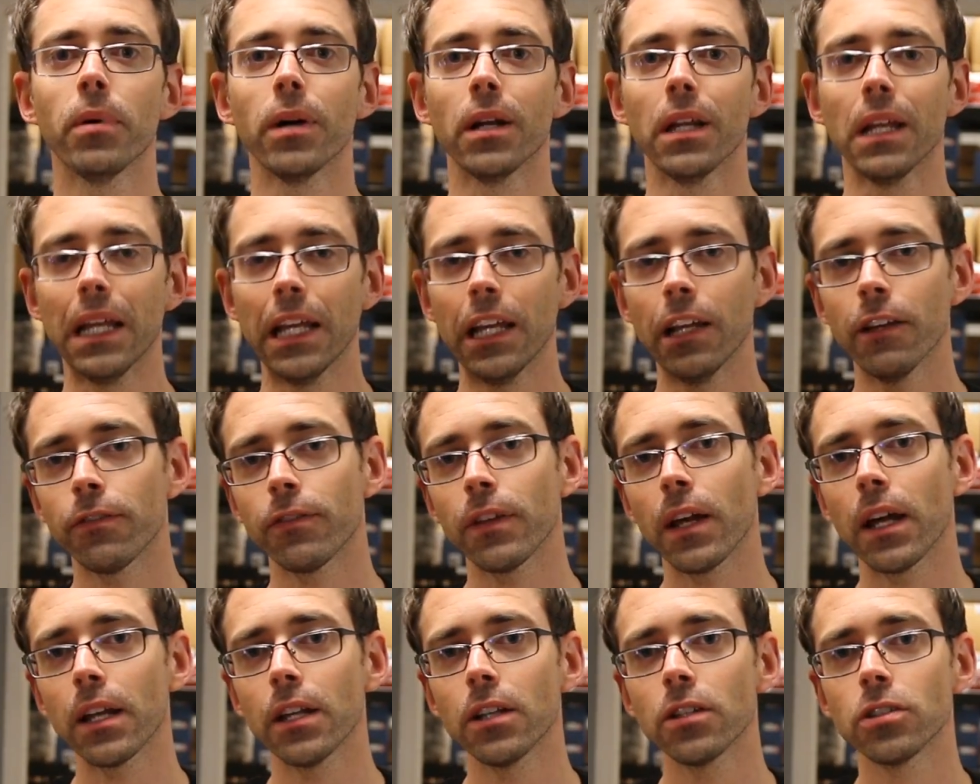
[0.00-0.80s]
But if
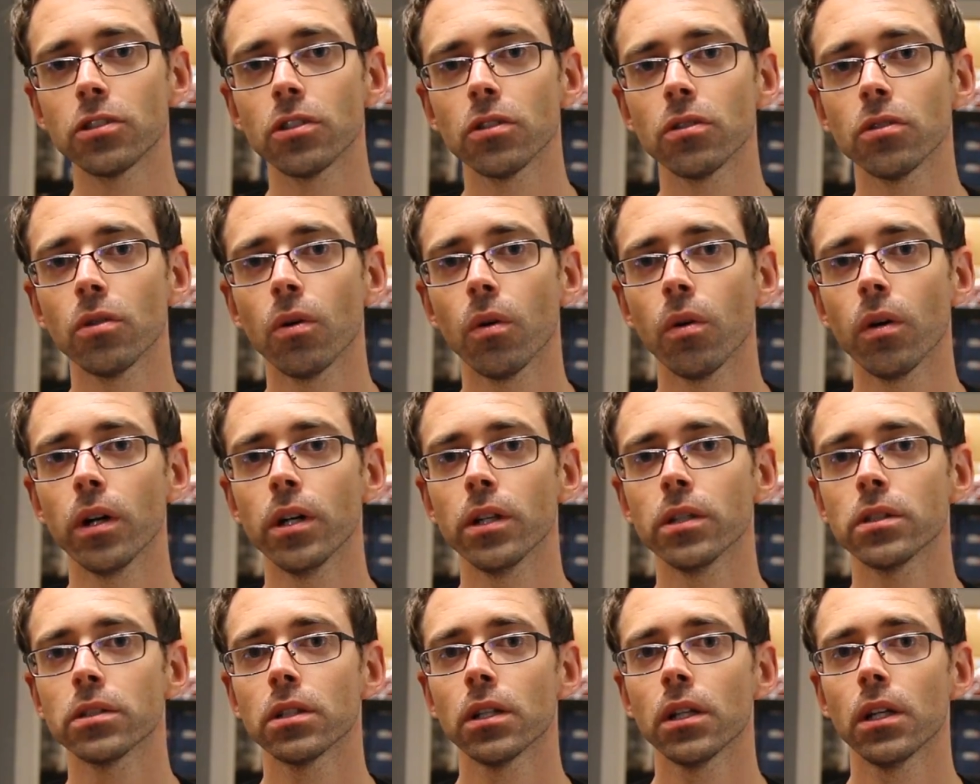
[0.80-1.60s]
that is your
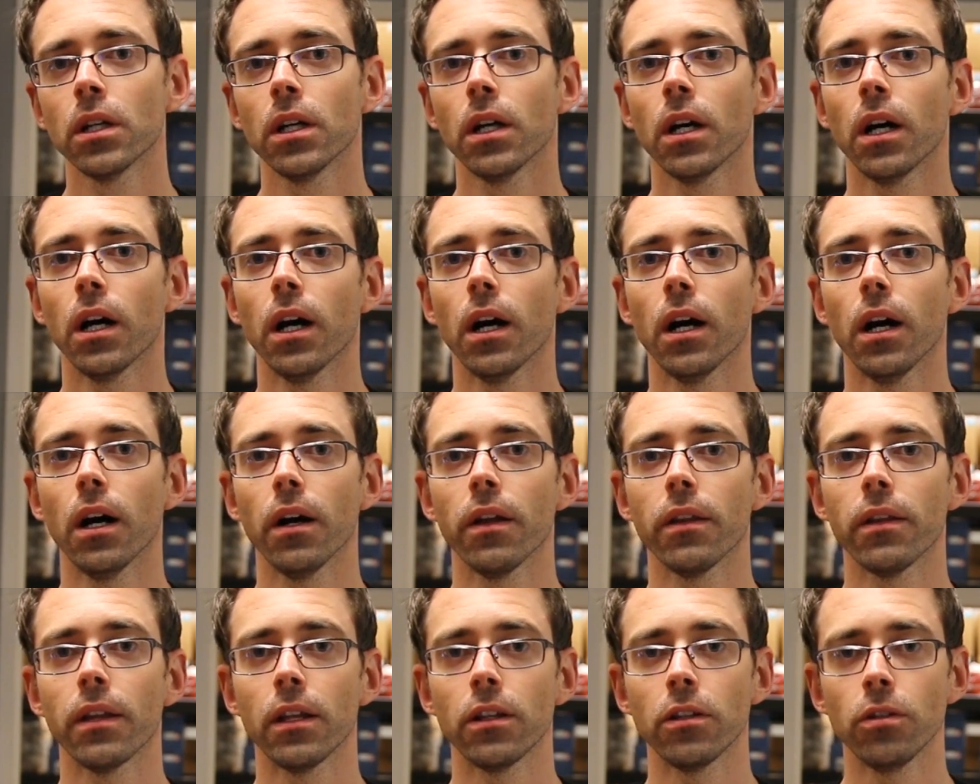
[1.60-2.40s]
noise,
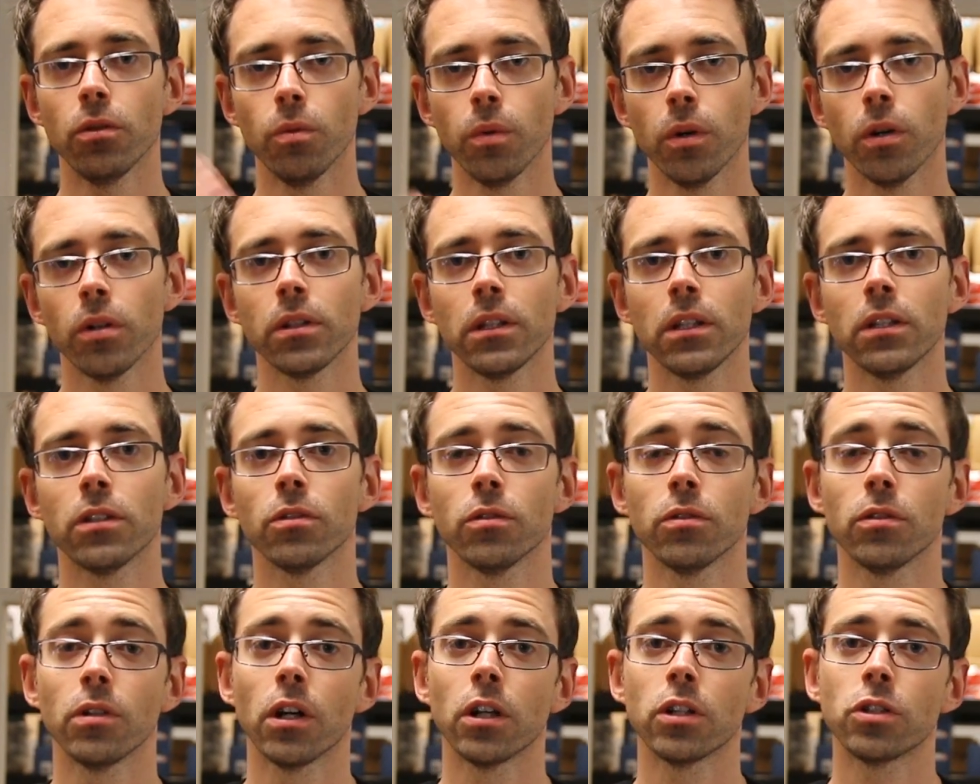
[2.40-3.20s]
then you will need
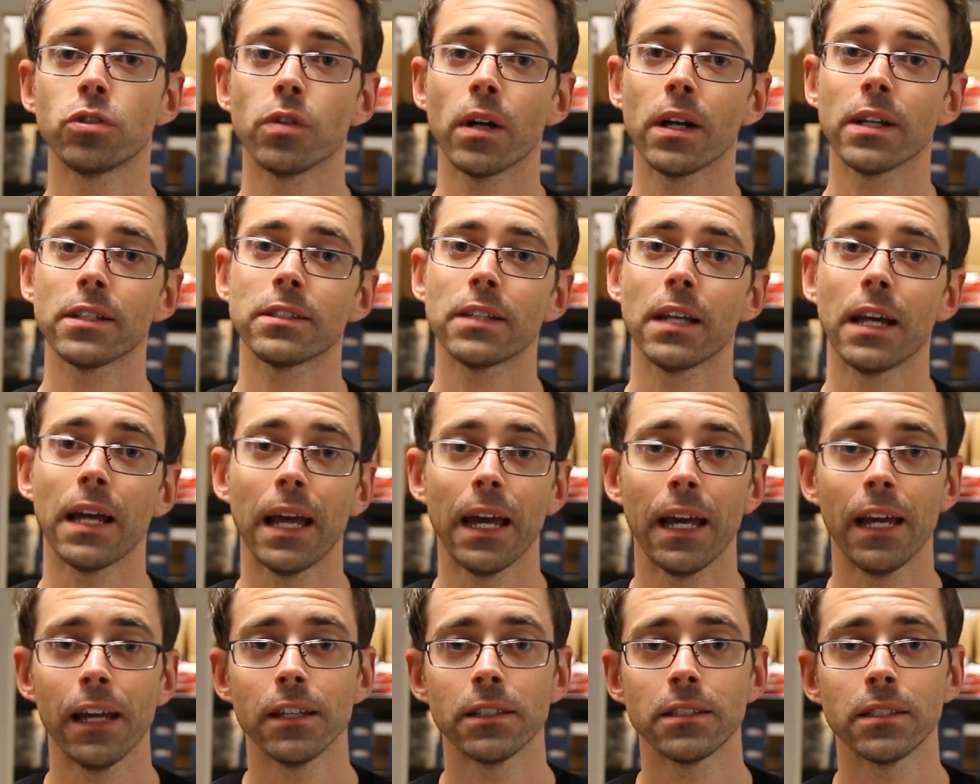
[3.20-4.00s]
to address that
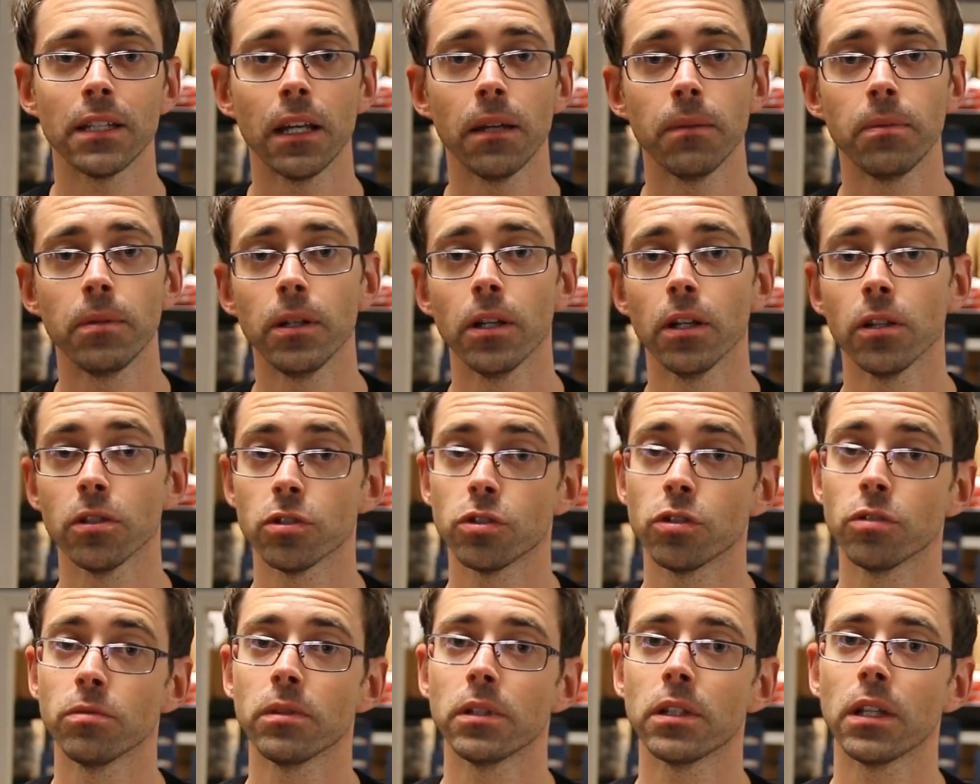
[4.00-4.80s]
ASAP,
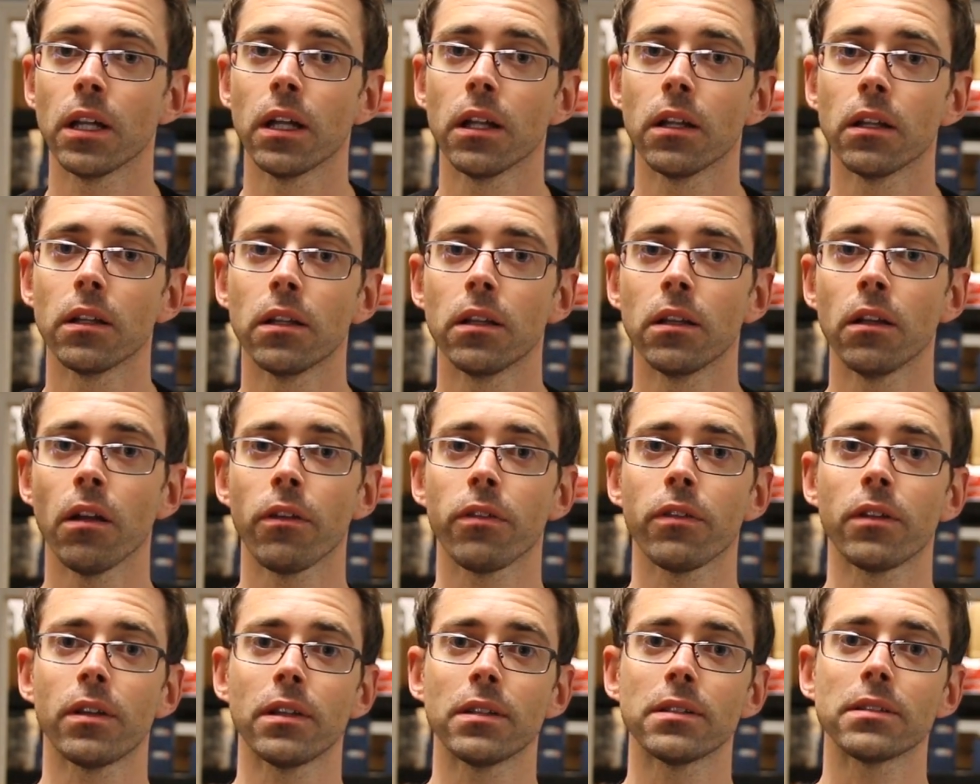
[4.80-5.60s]
assuming that
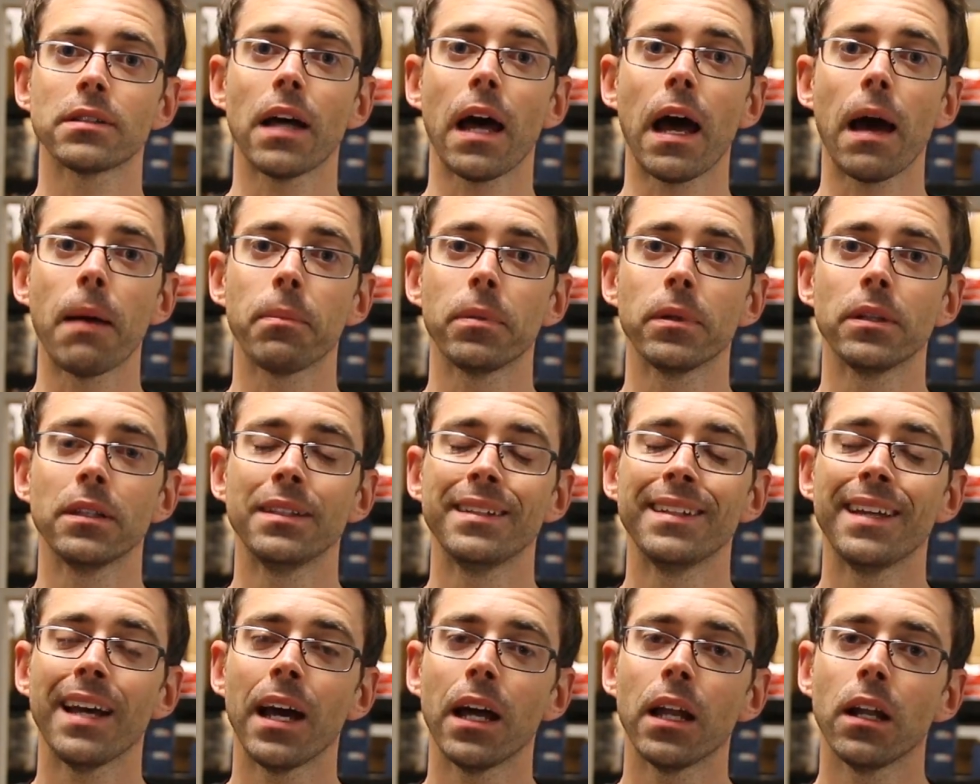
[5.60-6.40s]
nothing has
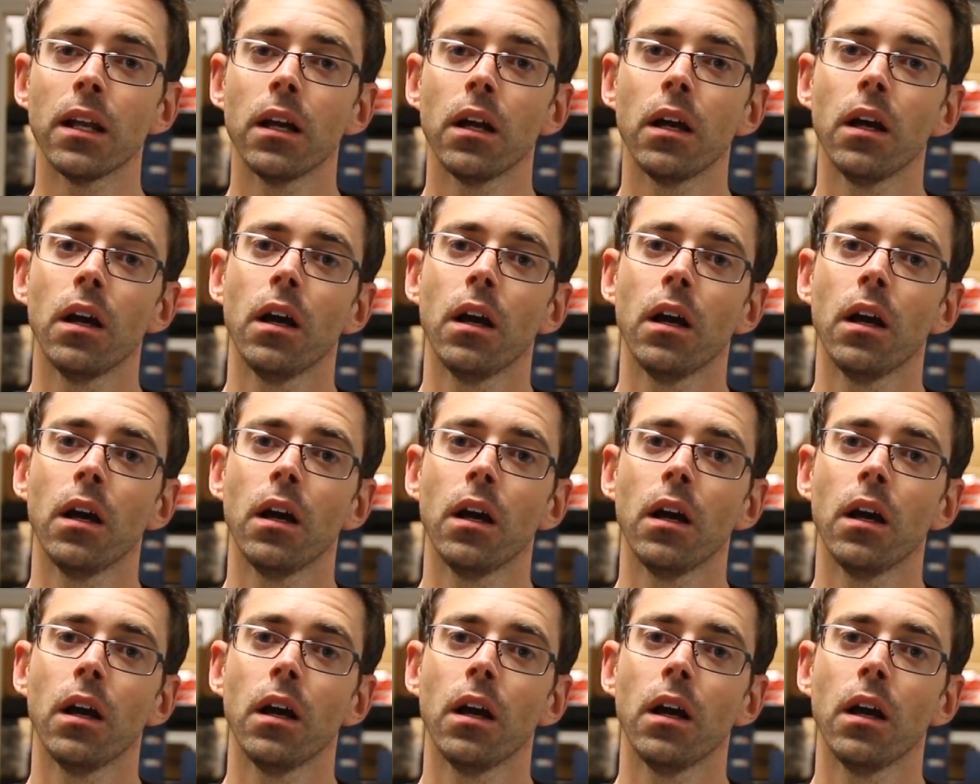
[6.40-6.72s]
happened yet.